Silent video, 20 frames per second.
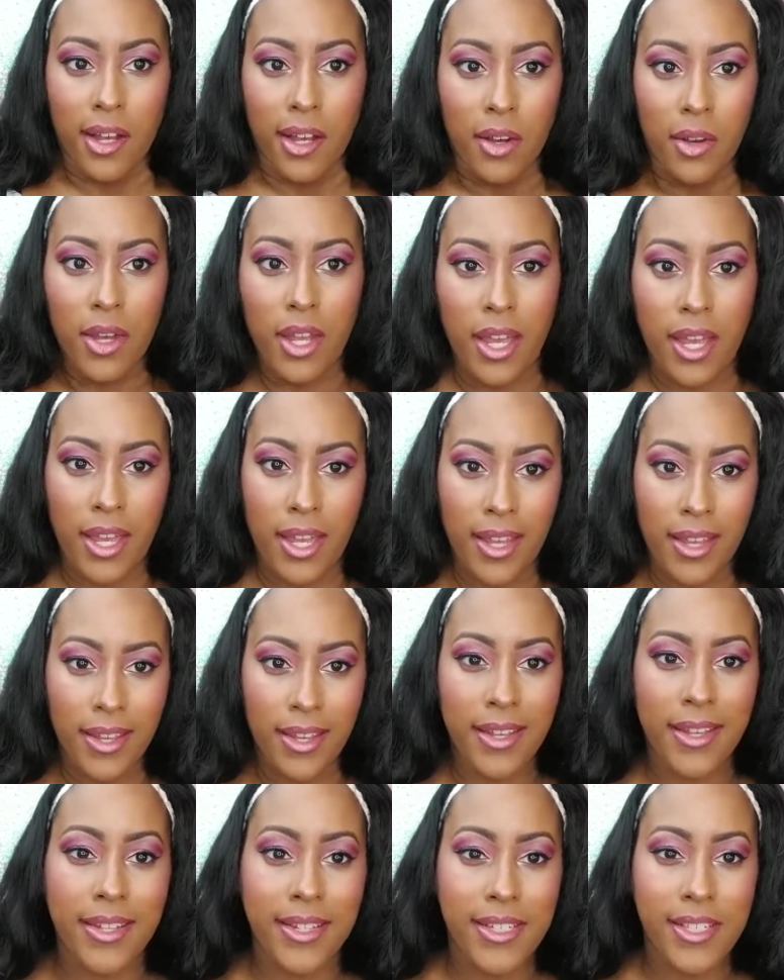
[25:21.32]
Okay,
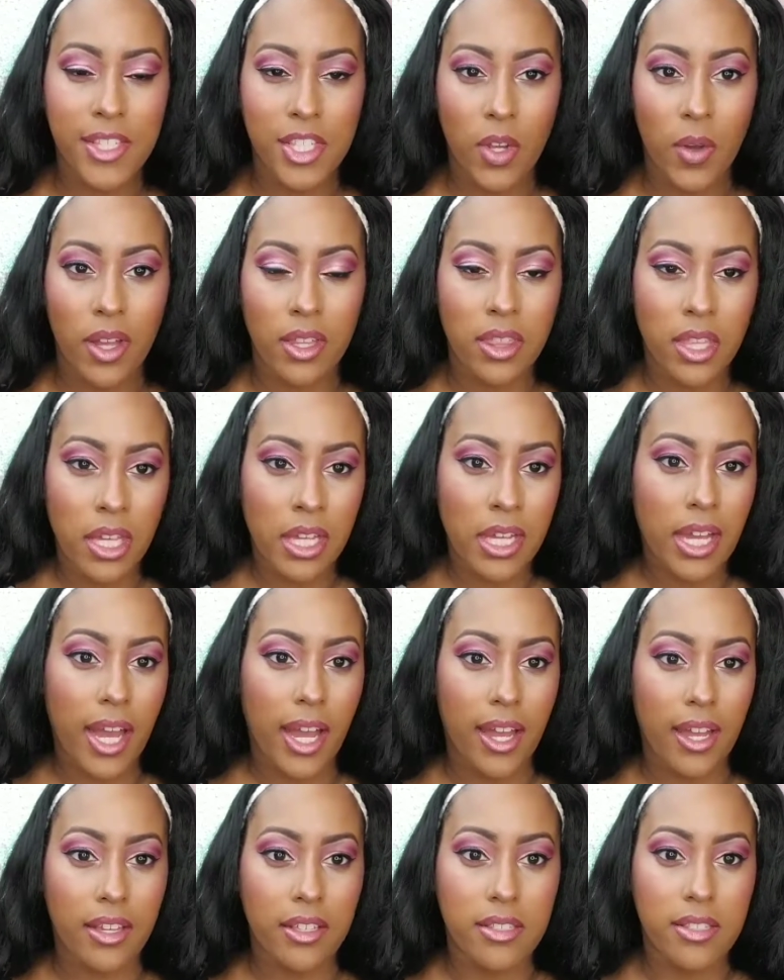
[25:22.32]
so I think
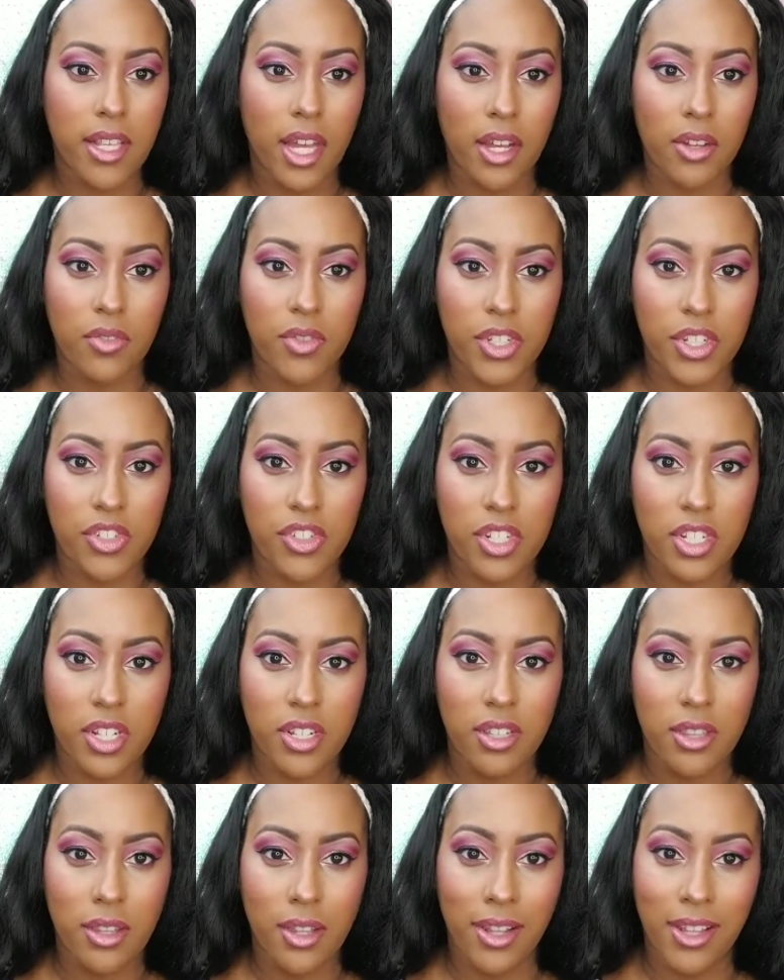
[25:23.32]
I
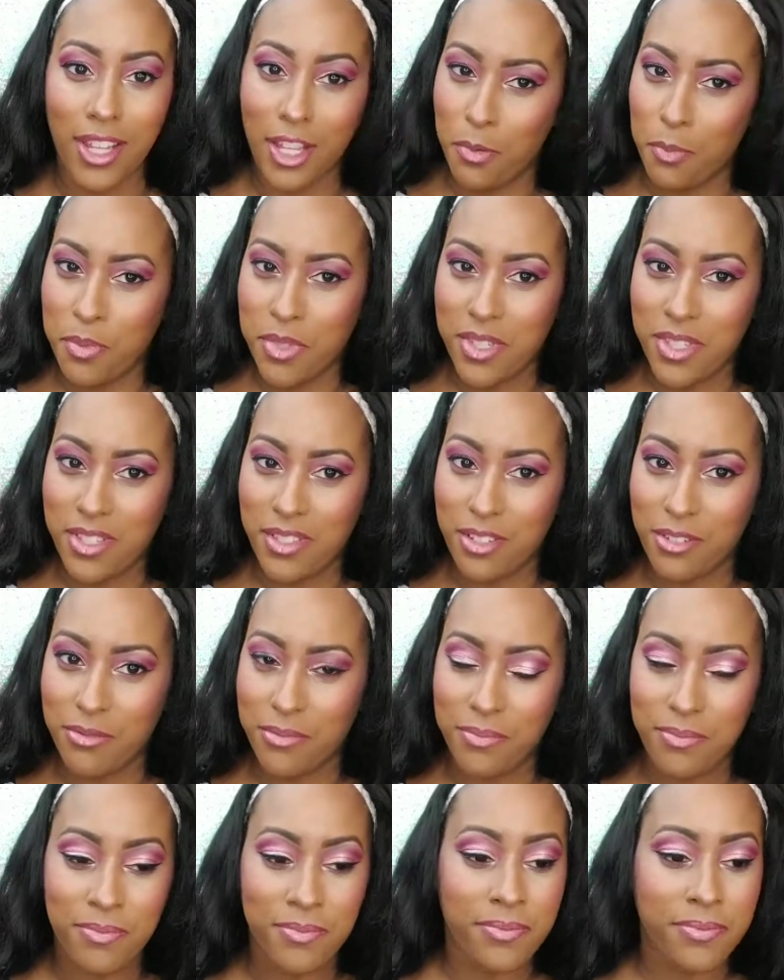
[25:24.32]
salvaged the
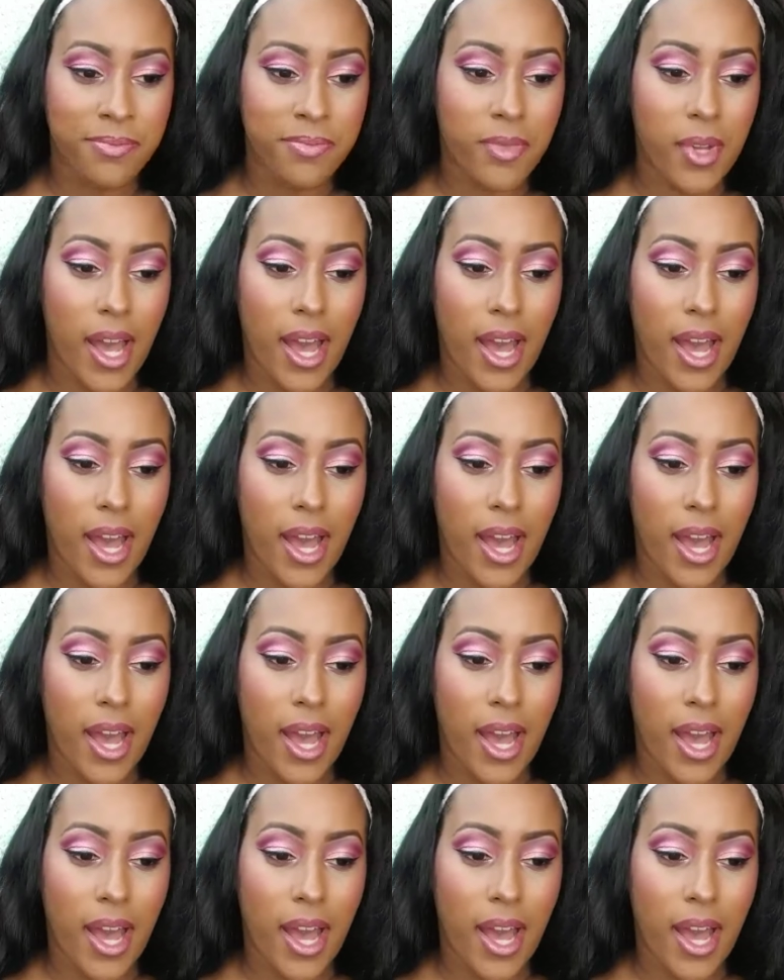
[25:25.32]
lips.